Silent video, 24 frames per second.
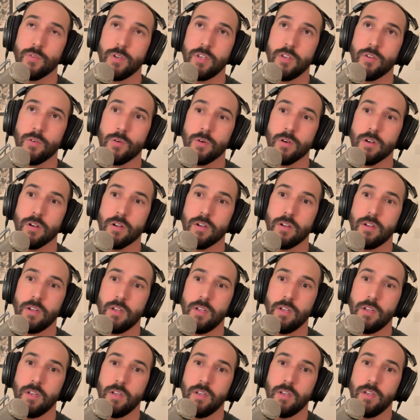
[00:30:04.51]
your
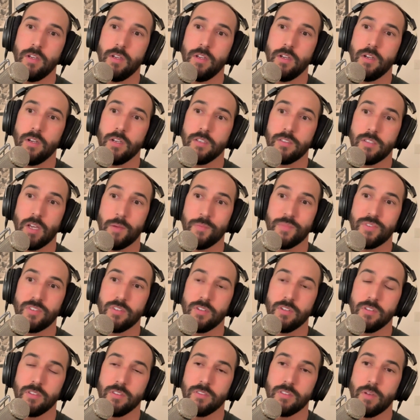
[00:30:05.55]

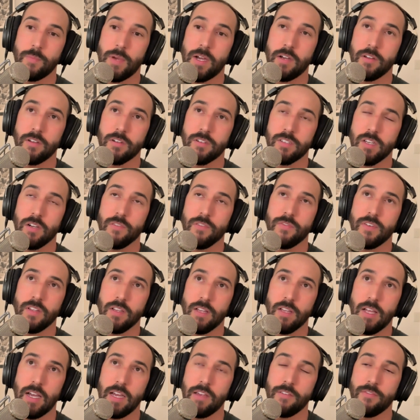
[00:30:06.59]
assumptions about yourself in
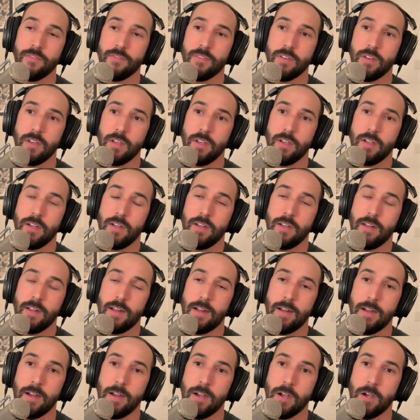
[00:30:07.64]
life
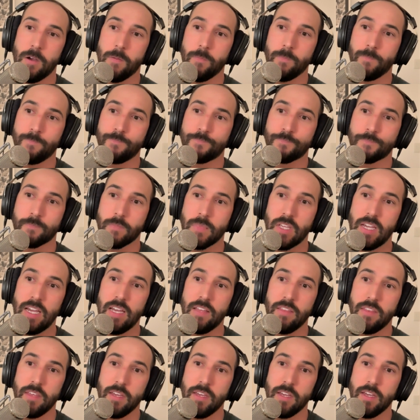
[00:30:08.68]
um,
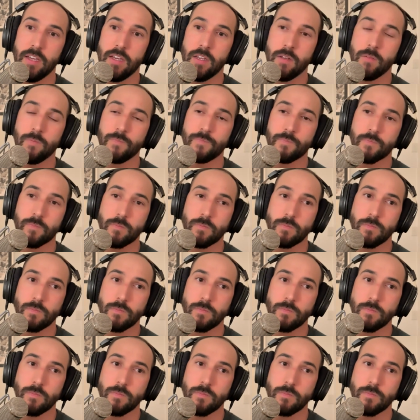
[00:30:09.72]
and then